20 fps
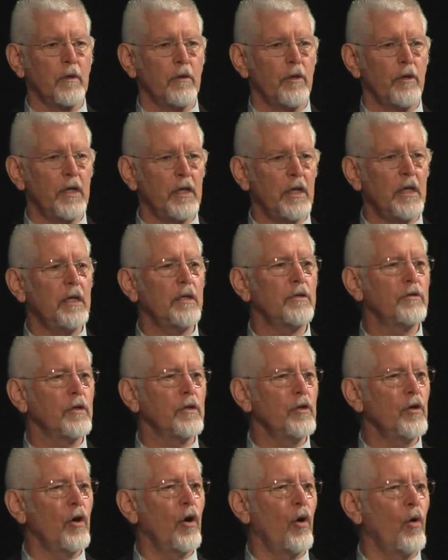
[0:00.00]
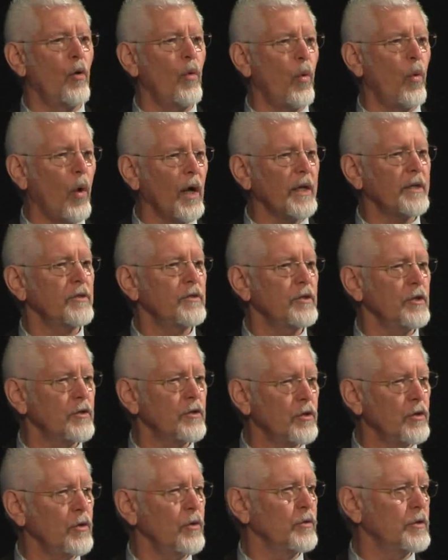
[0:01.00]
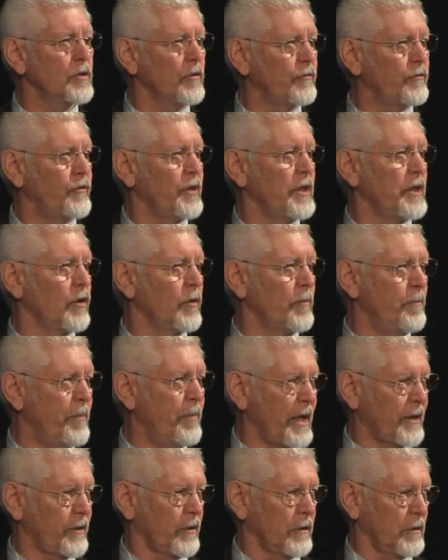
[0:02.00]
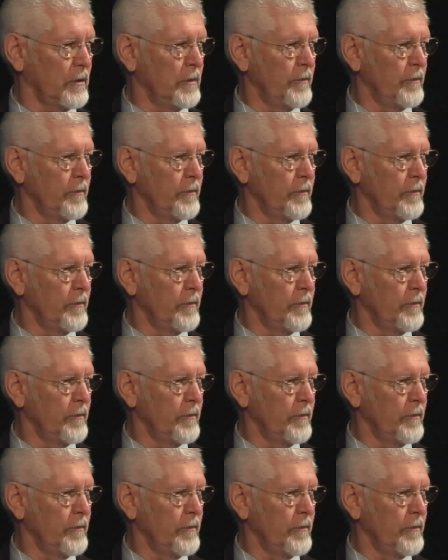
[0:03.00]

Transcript: They need to know what to do to feel better.